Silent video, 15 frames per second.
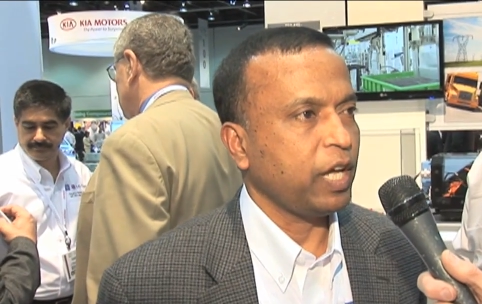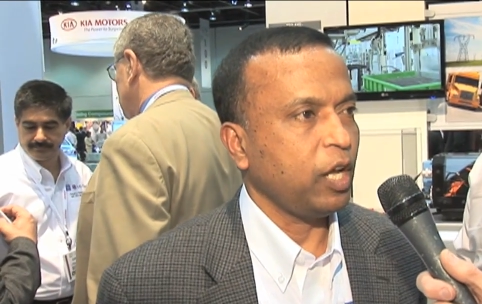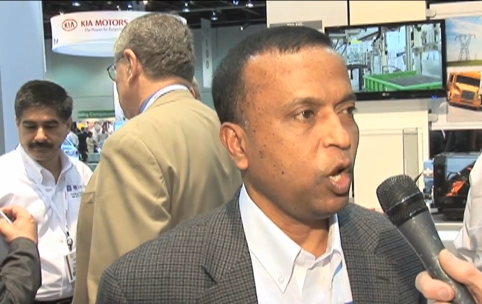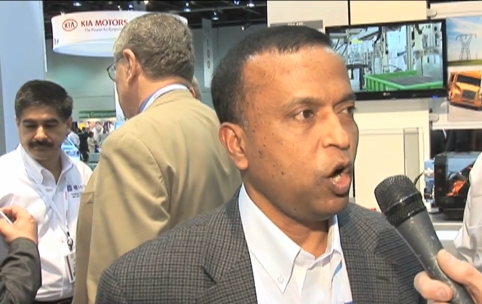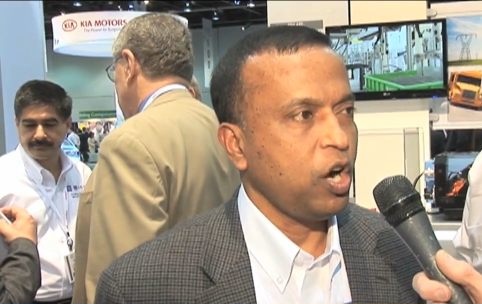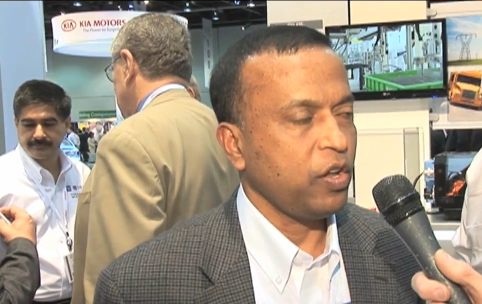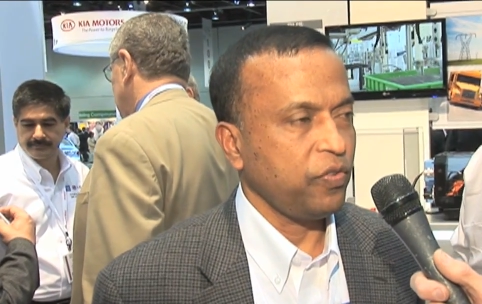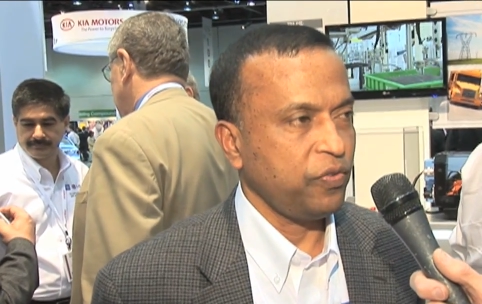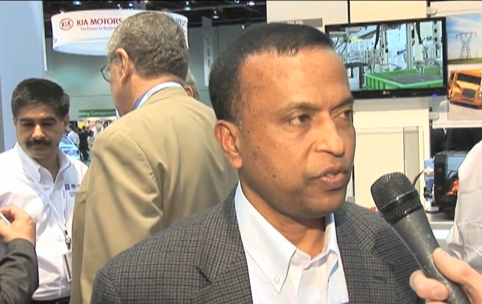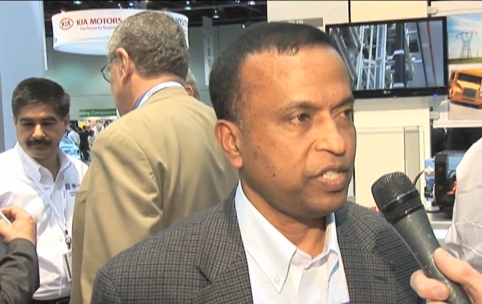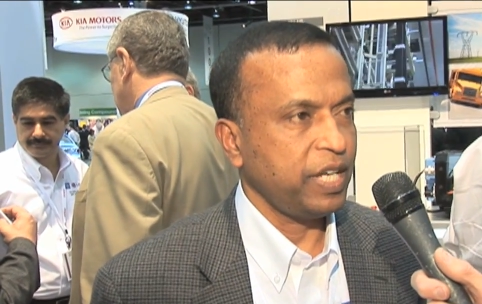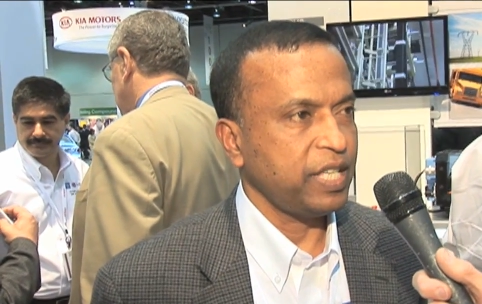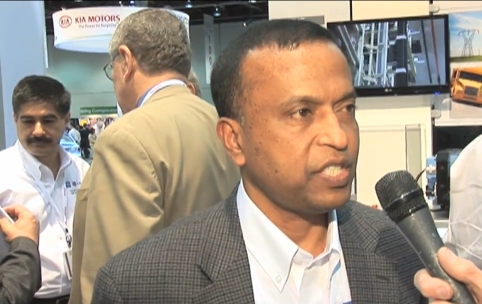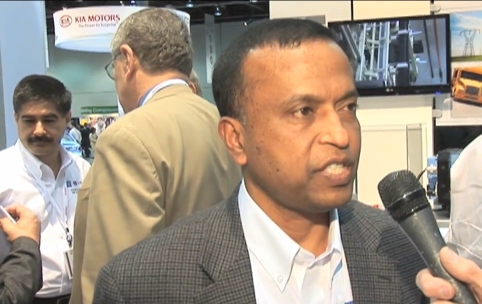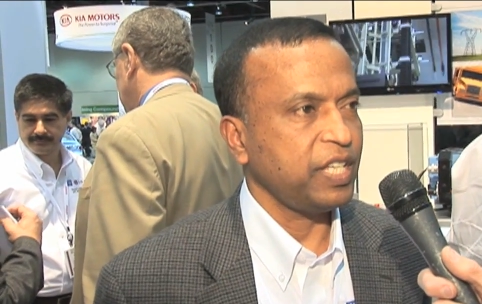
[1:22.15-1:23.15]
Speaker 1: a lot of
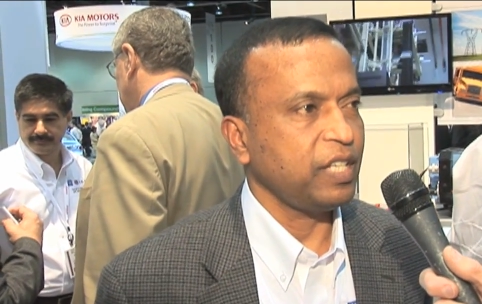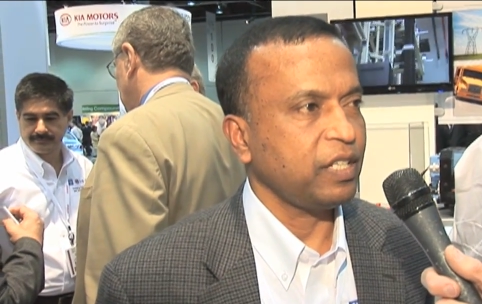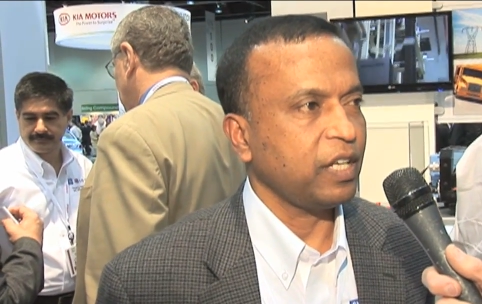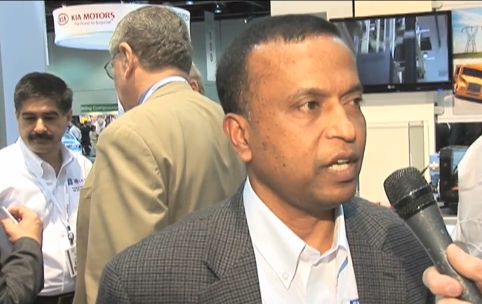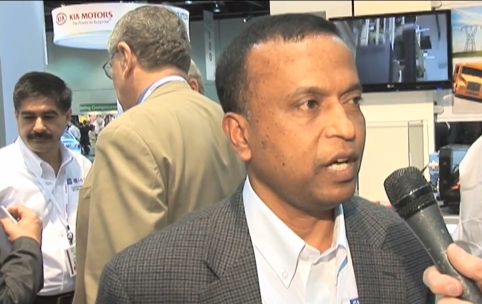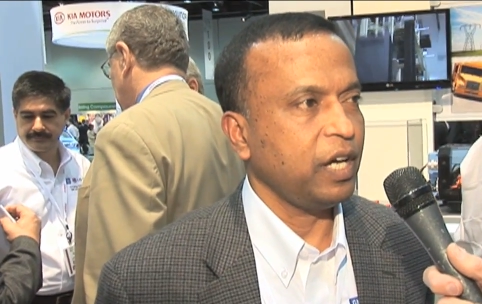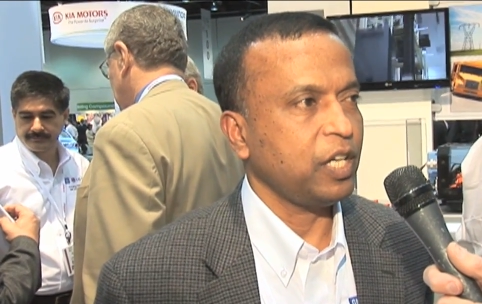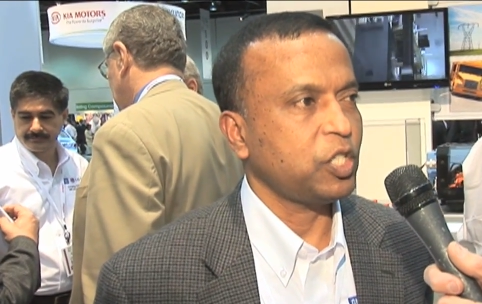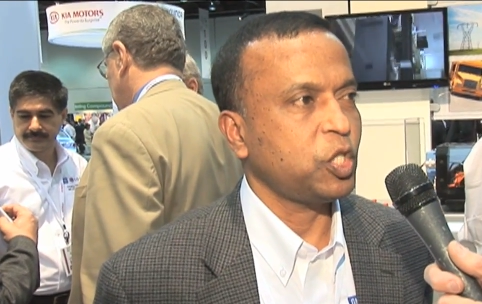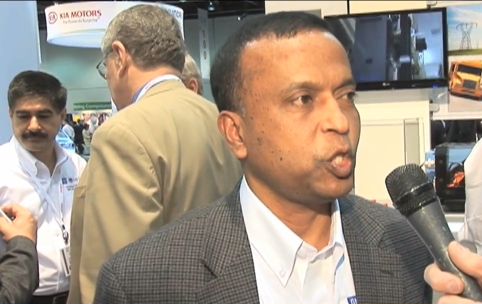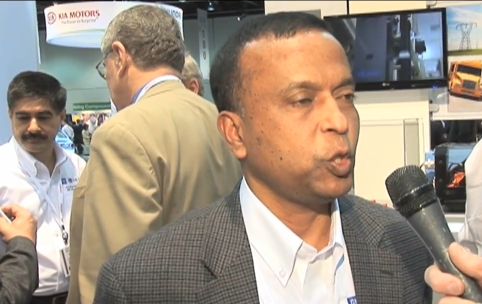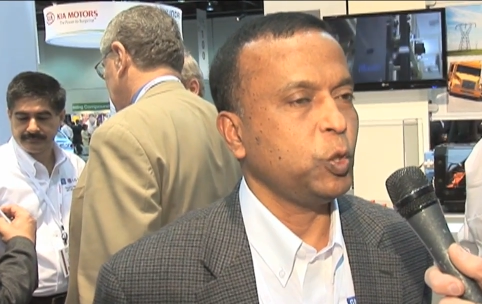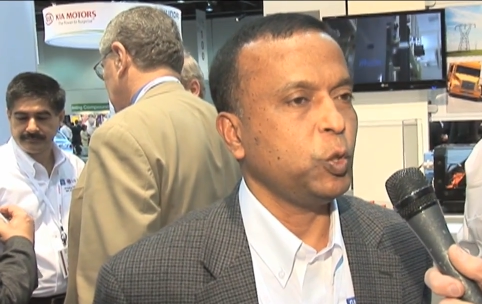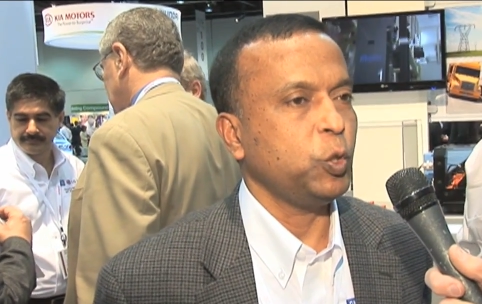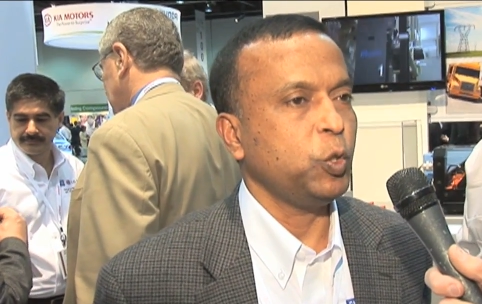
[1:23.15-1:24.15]
testing uh,
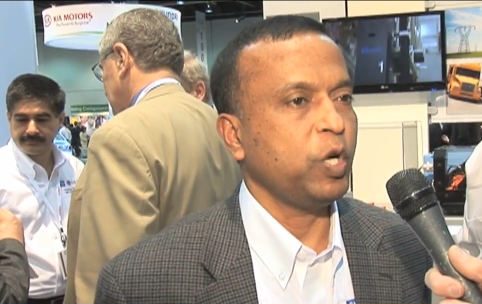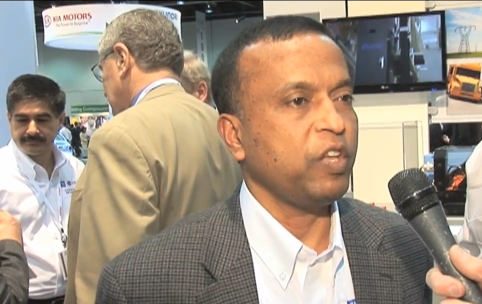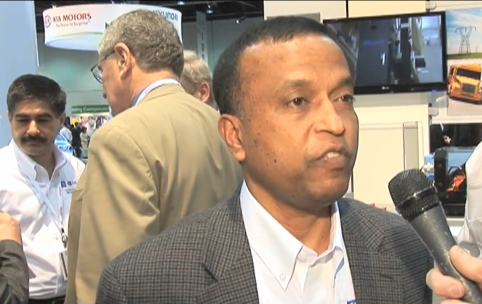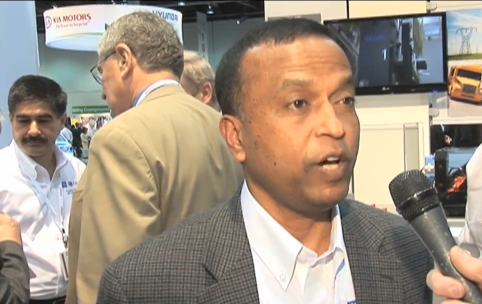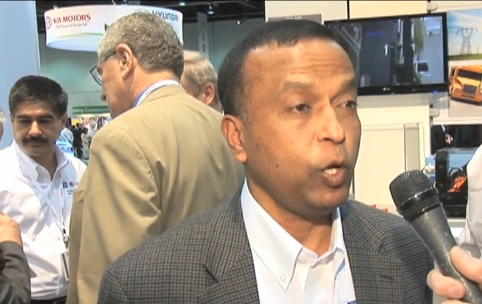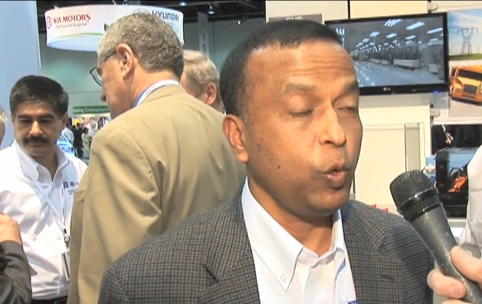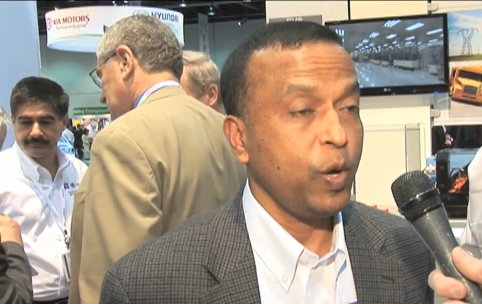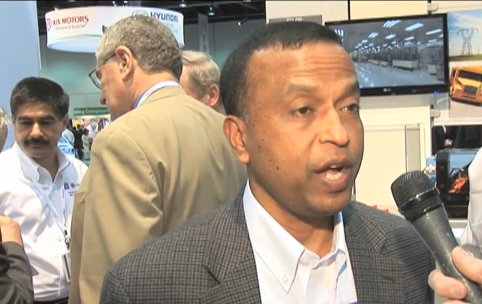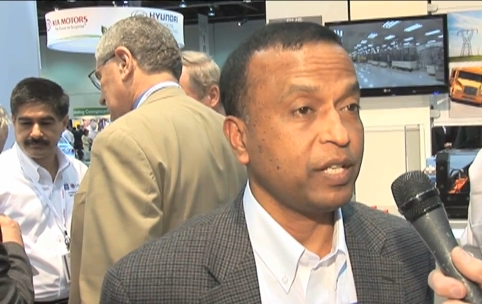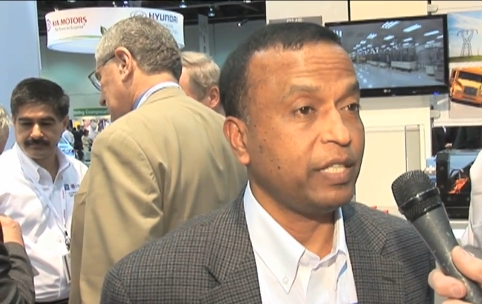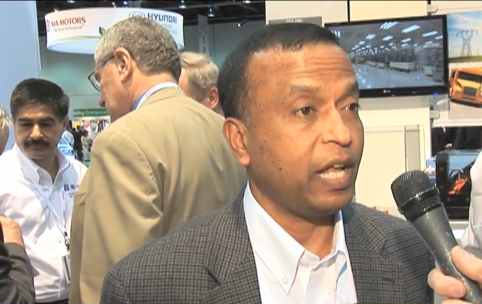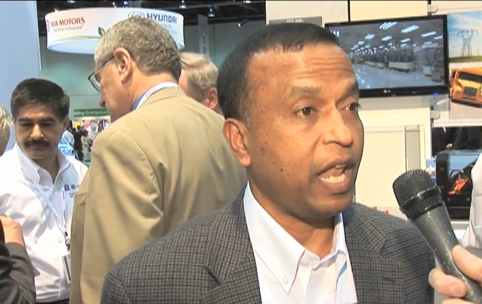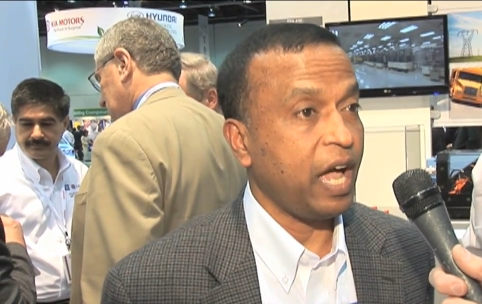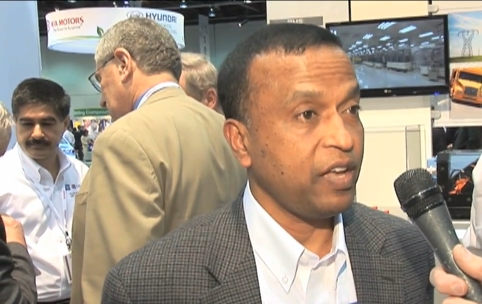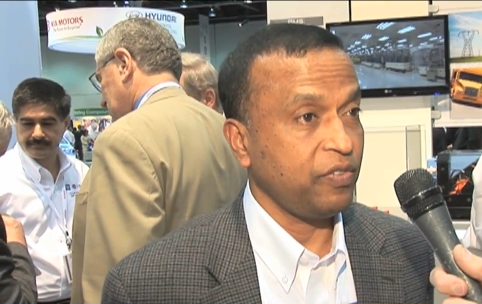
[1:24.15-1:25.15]
to evaluate
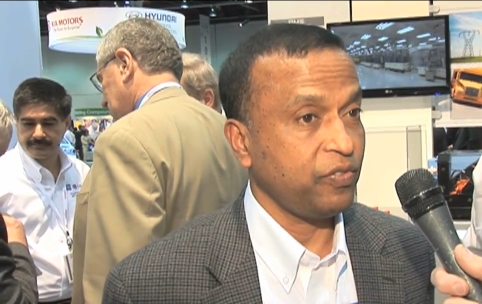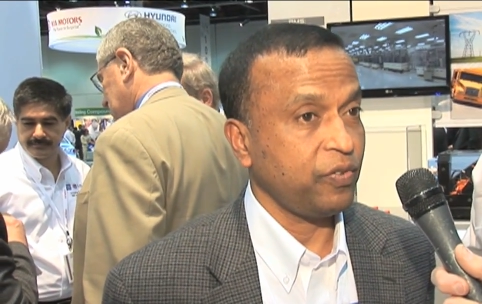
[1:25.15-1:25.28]
the life